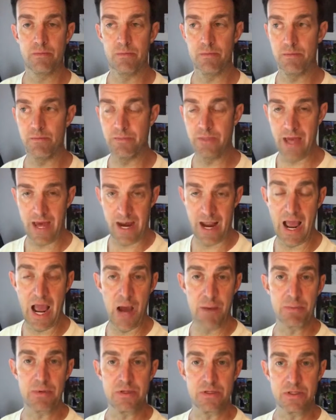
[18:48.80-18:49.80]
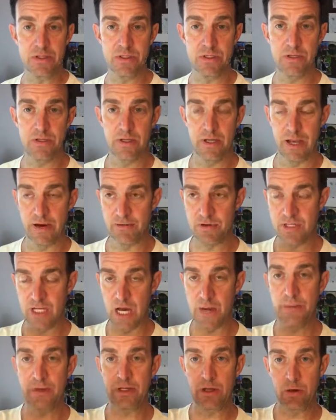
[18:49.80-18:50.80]
that happens, every
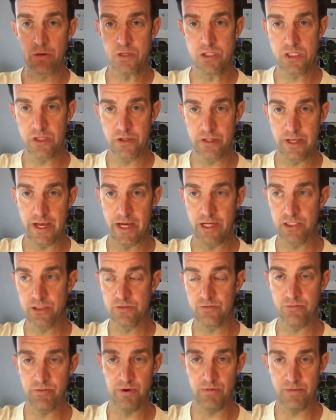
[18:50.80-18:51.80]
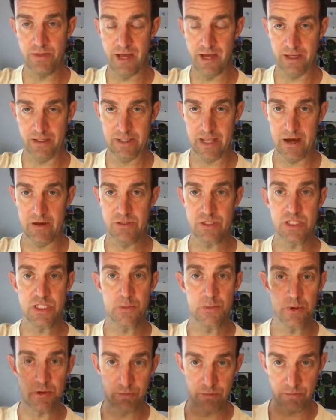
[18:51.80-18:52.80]
time it goes to the edge of that cloud system
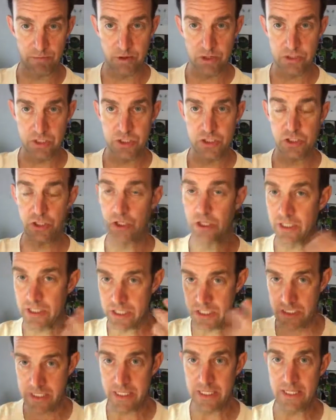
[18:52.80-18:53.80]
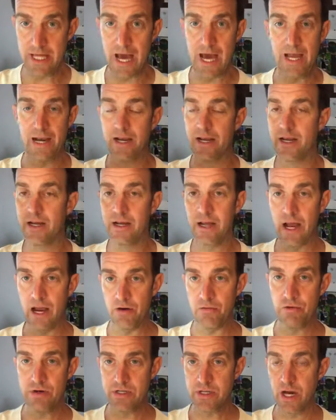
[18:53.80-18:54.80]
and it reverses. You're going to see that
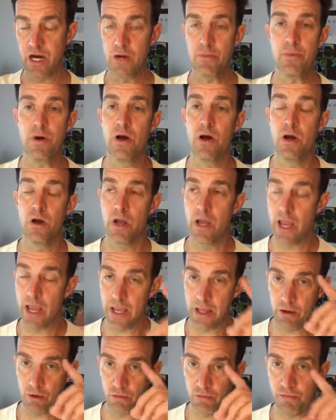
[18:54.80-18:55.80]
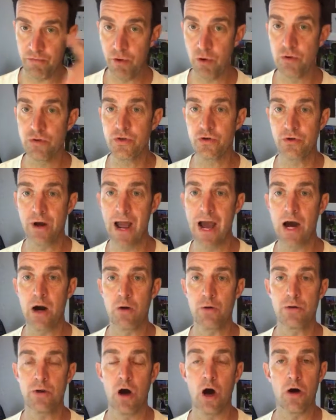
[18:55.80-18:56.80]
every time. It'll filter
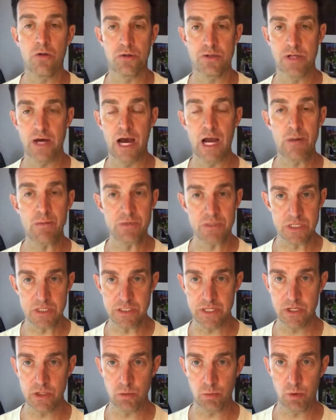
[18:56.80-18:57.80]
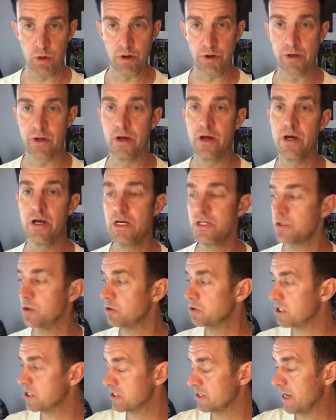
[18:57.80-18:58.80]
out all the times it didn't work. So
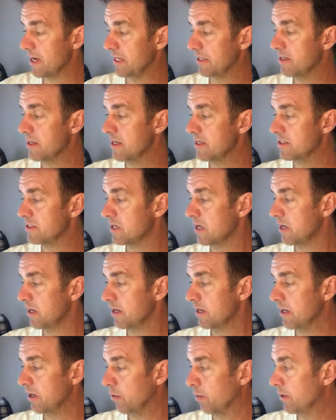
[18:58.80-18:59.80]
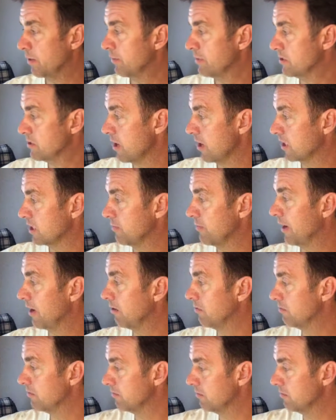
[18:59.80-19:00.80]
just like this, we talked about